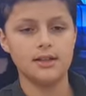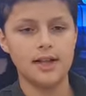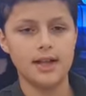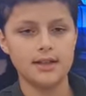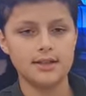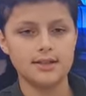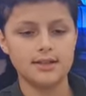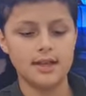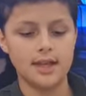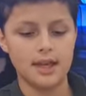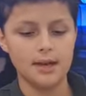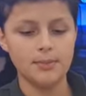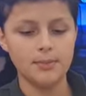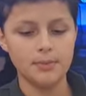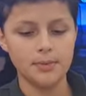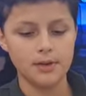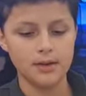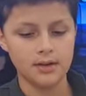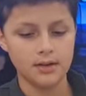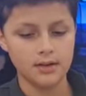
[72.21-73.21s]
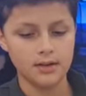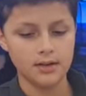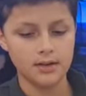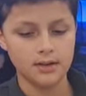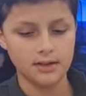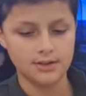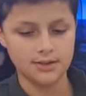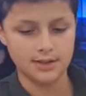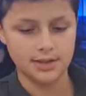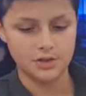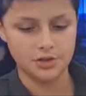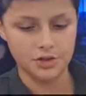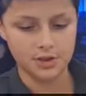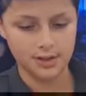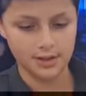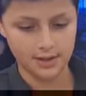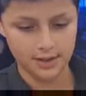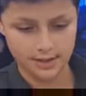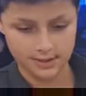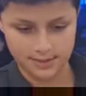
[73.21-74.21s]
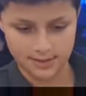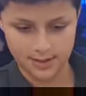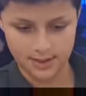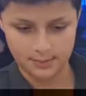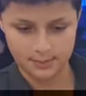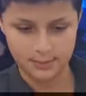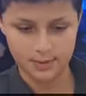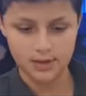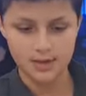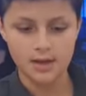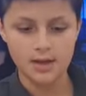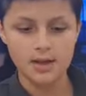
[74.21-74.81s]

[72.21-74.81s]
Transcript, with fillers: landscape, this digital landscape.